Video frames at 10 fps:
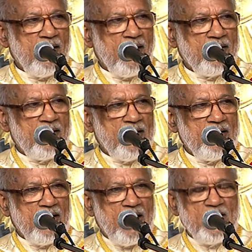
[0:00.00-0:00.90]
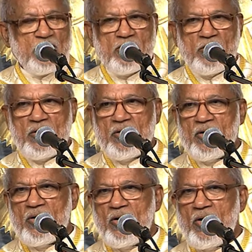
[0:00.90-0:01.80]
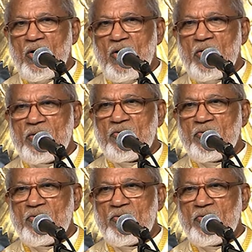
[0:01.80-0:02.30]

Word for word: at the dedication of